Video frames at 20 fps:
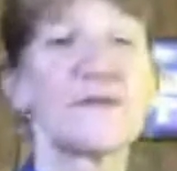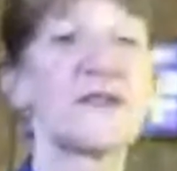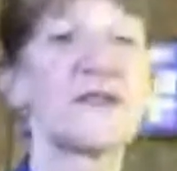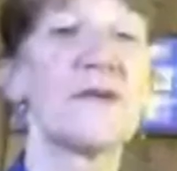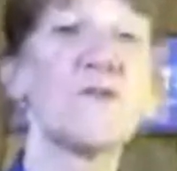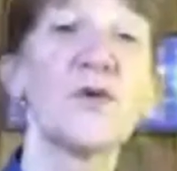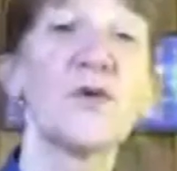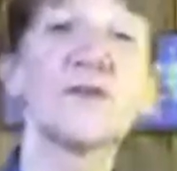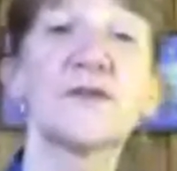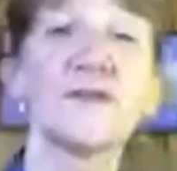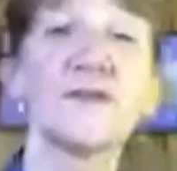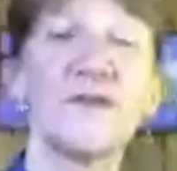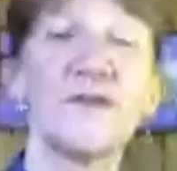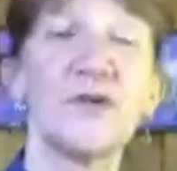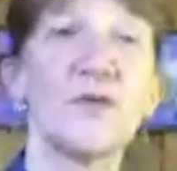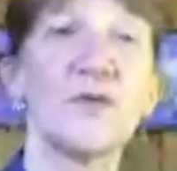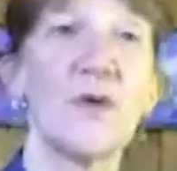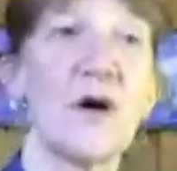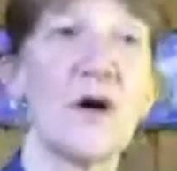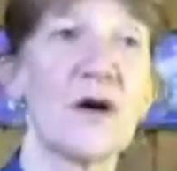Now, most of
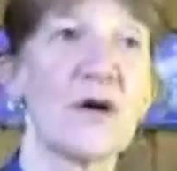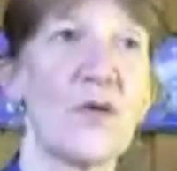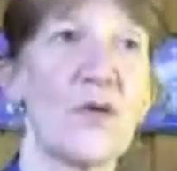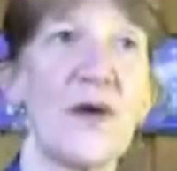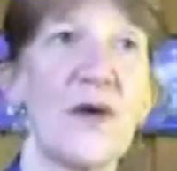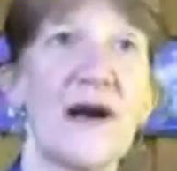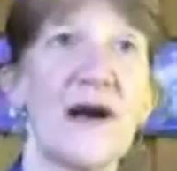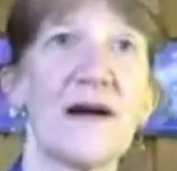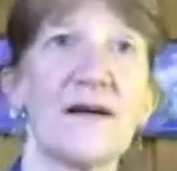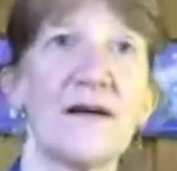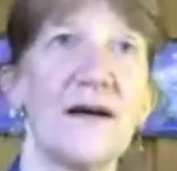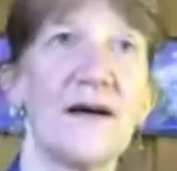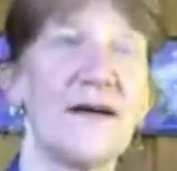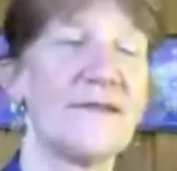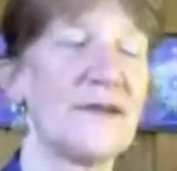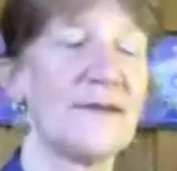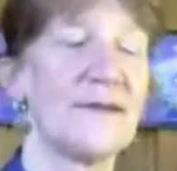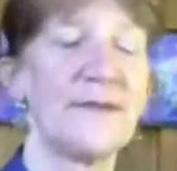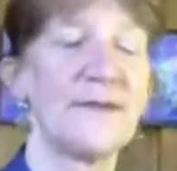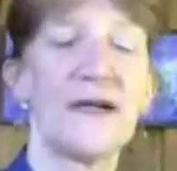you are aware of,
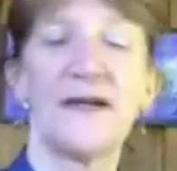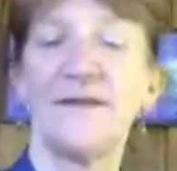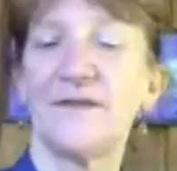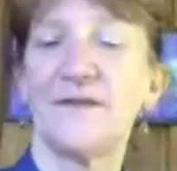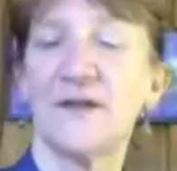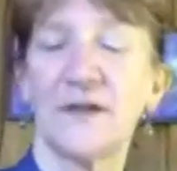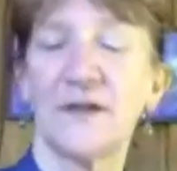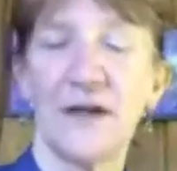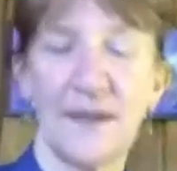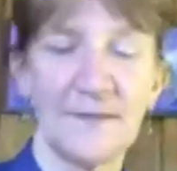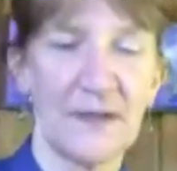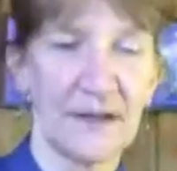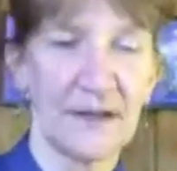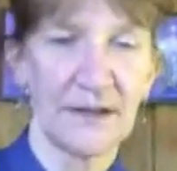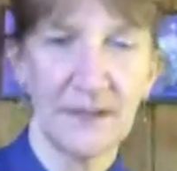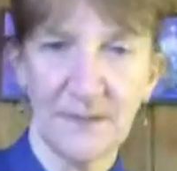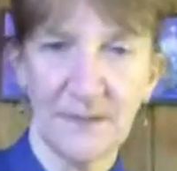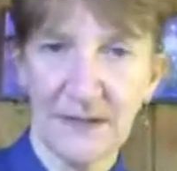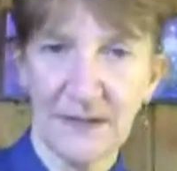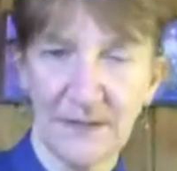and I'm not going
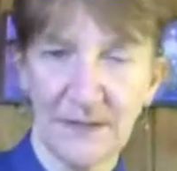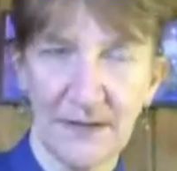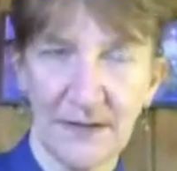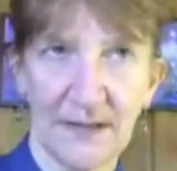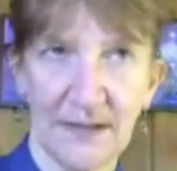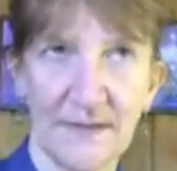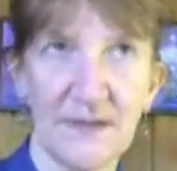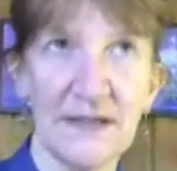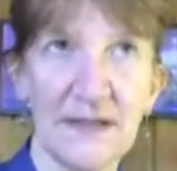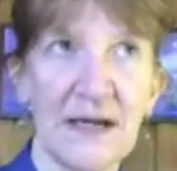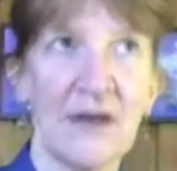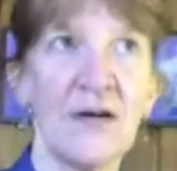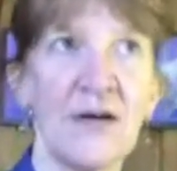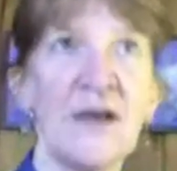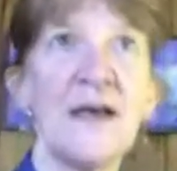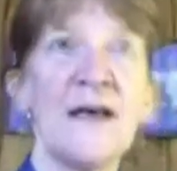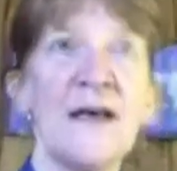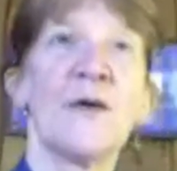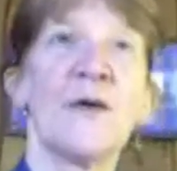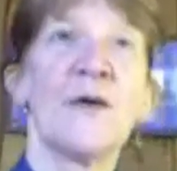to be able to think of it now,
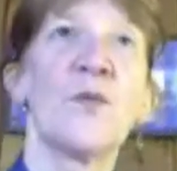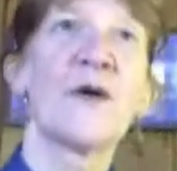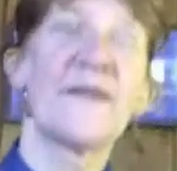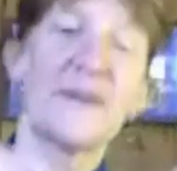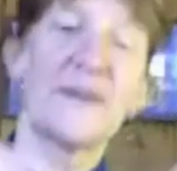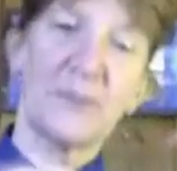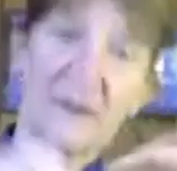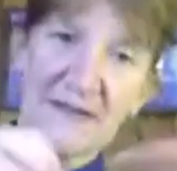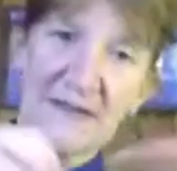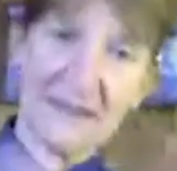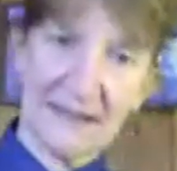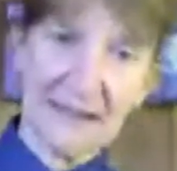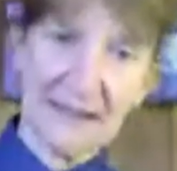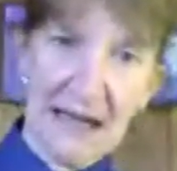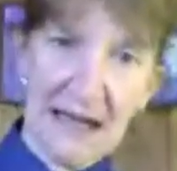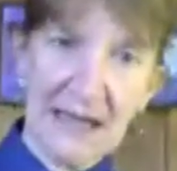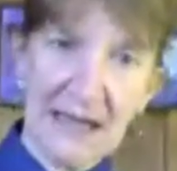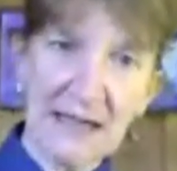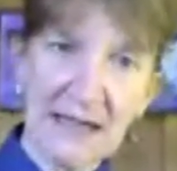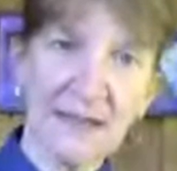where they put the
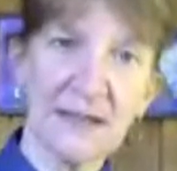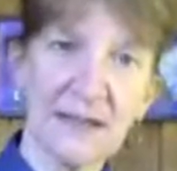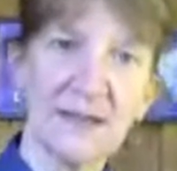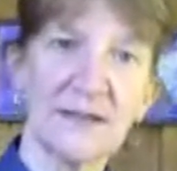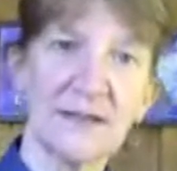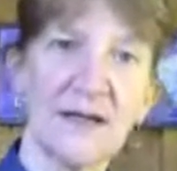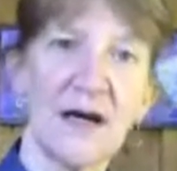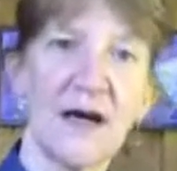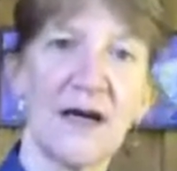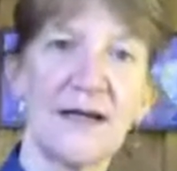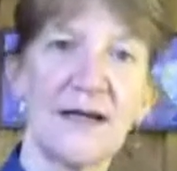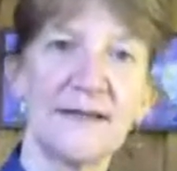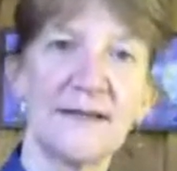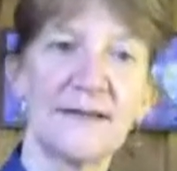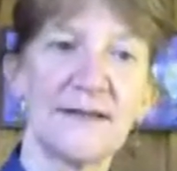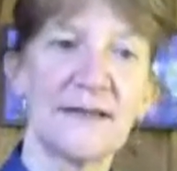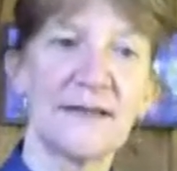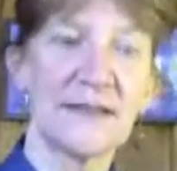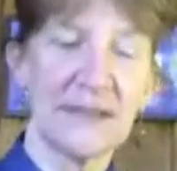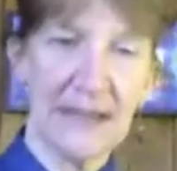sand
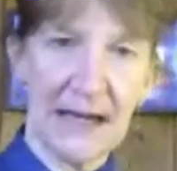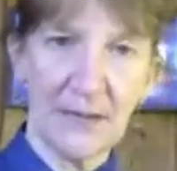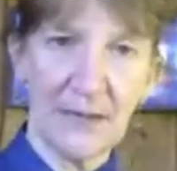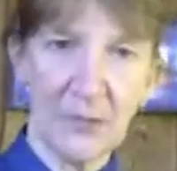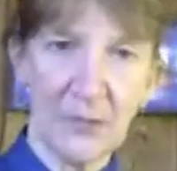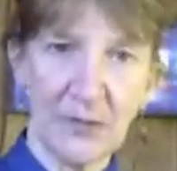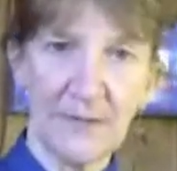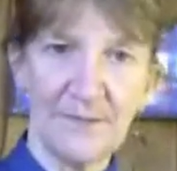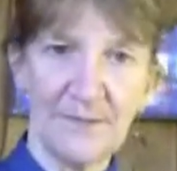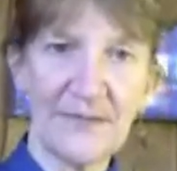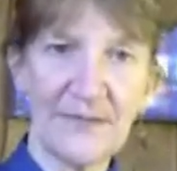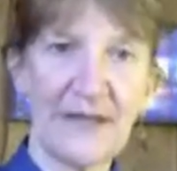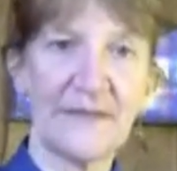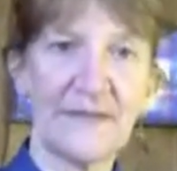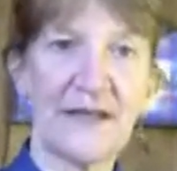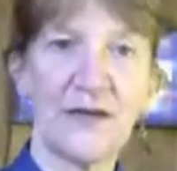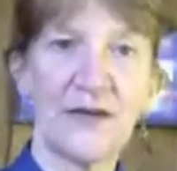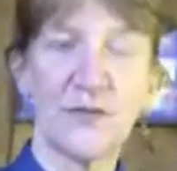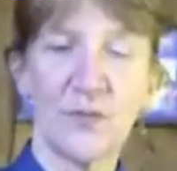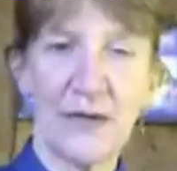on the table and
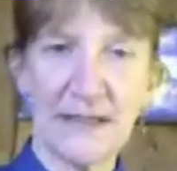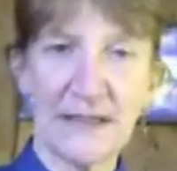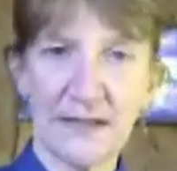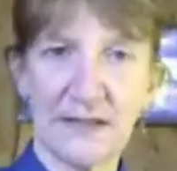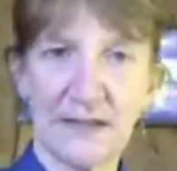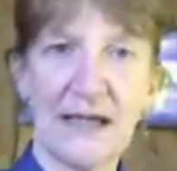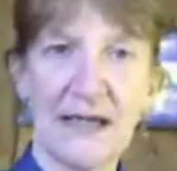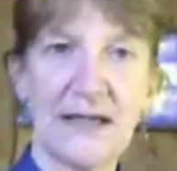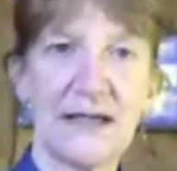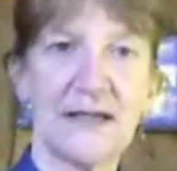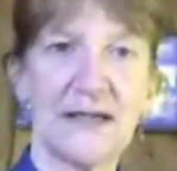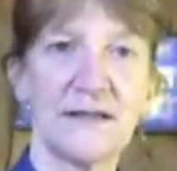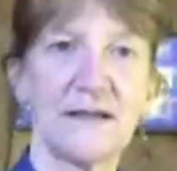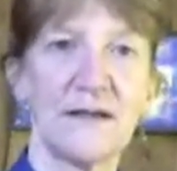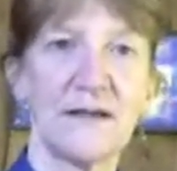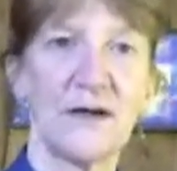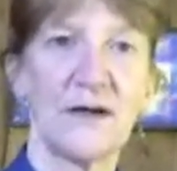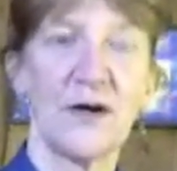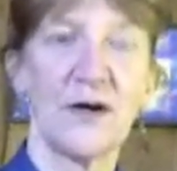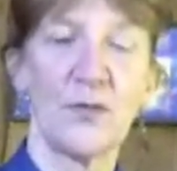they resonate it
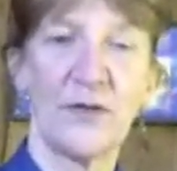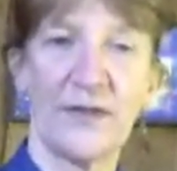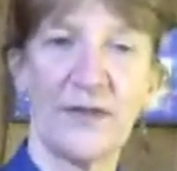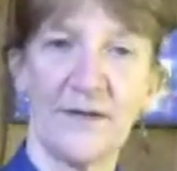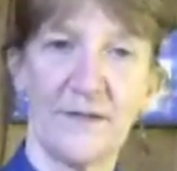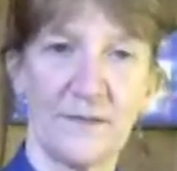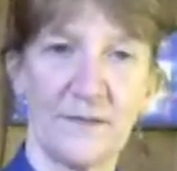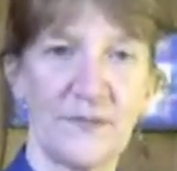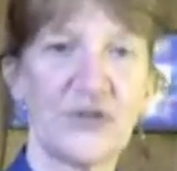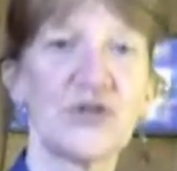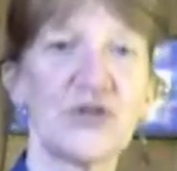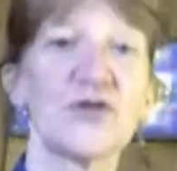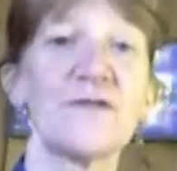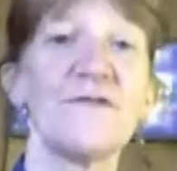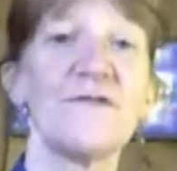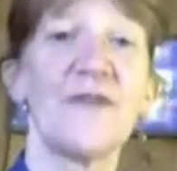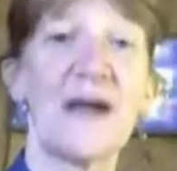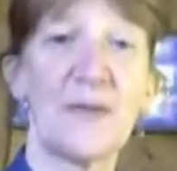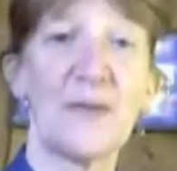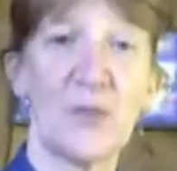with a certain
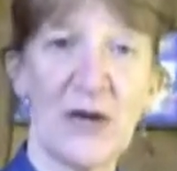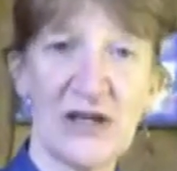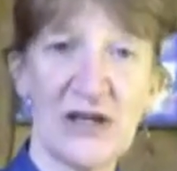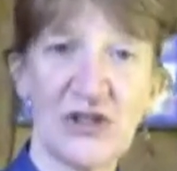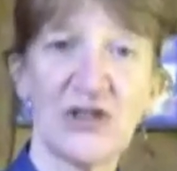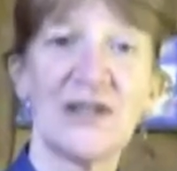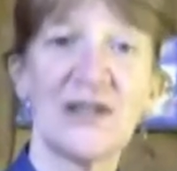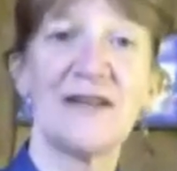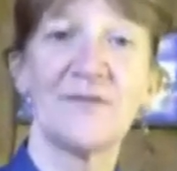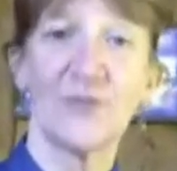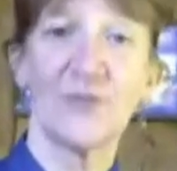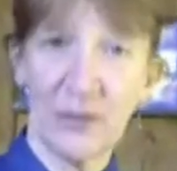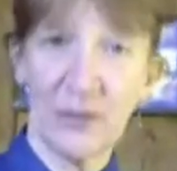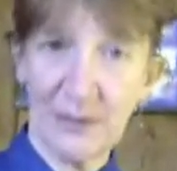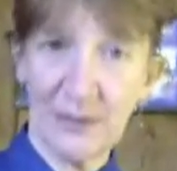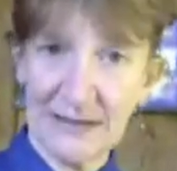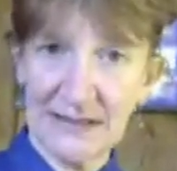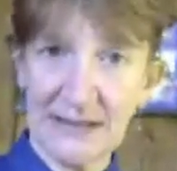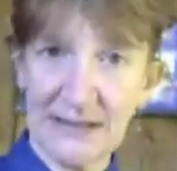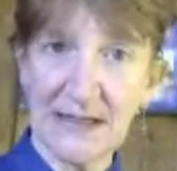vibration and
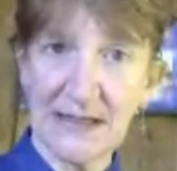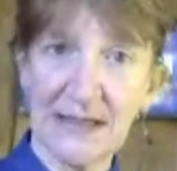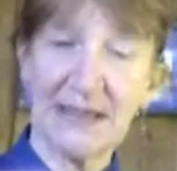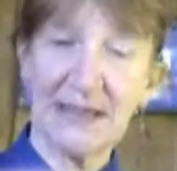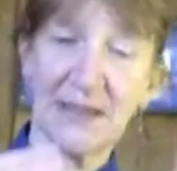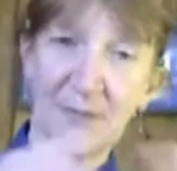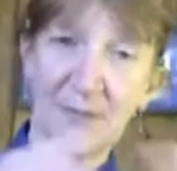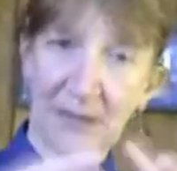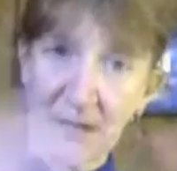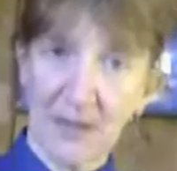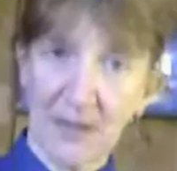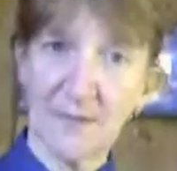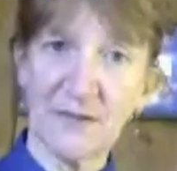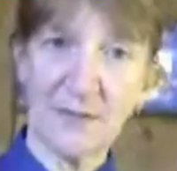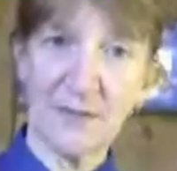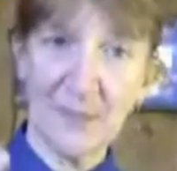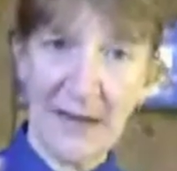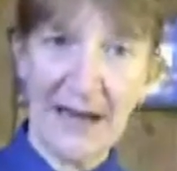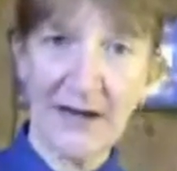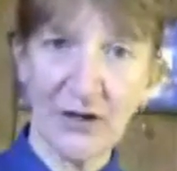frequency, and it becomes a
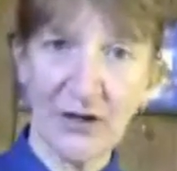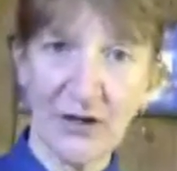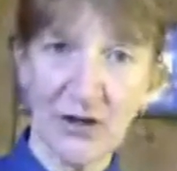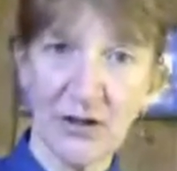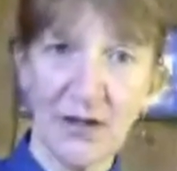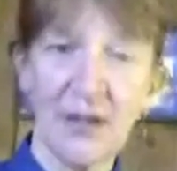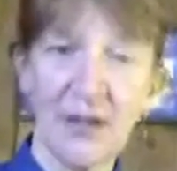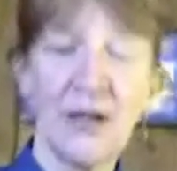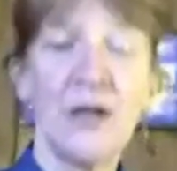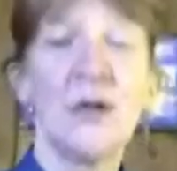pattern.